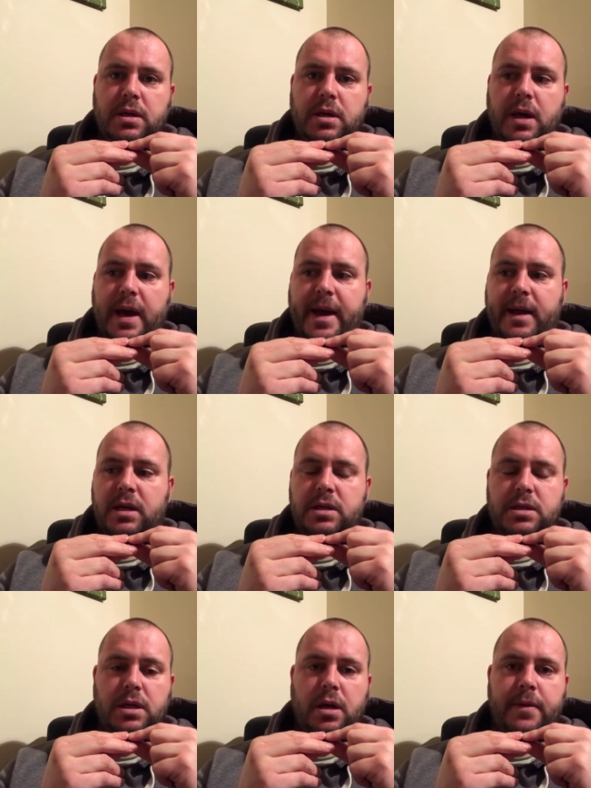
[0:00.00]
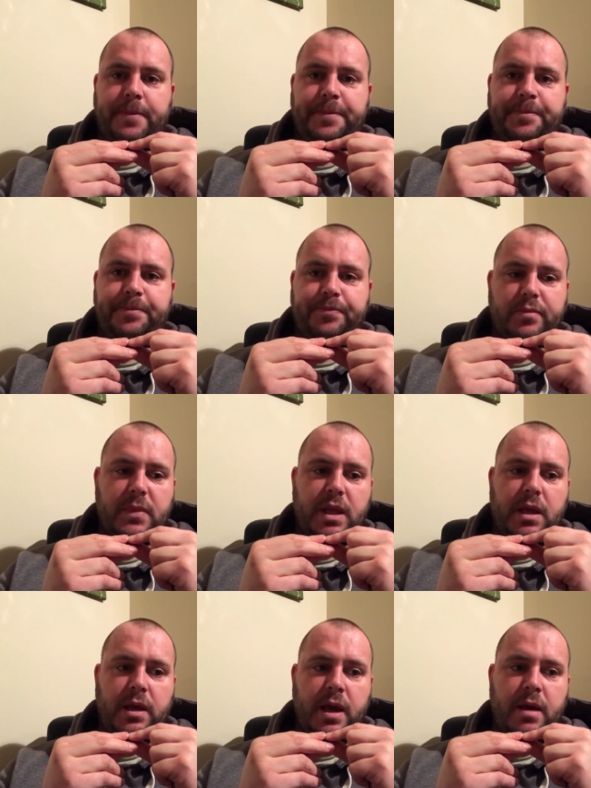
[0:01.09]
and
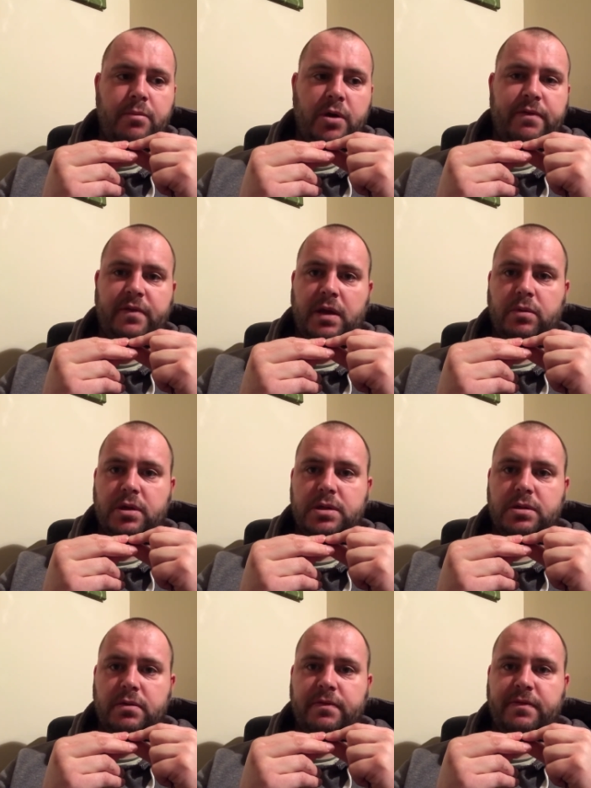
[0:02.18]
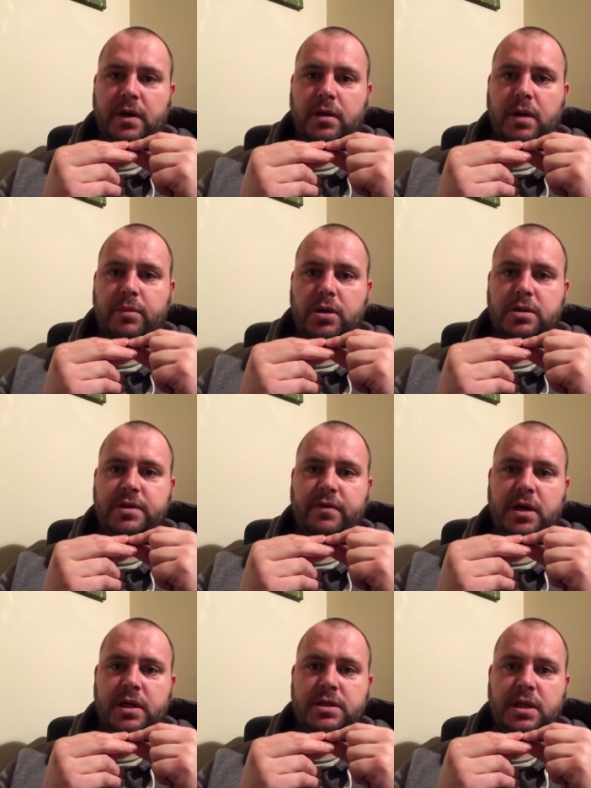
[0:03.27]
yeah, my feet would sort of feel like blocks of
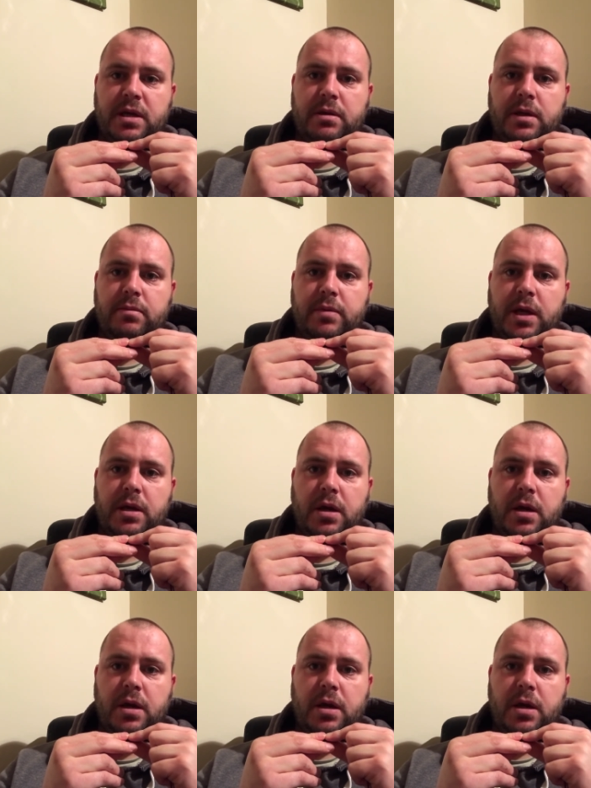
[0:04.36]
ice. They'd be kind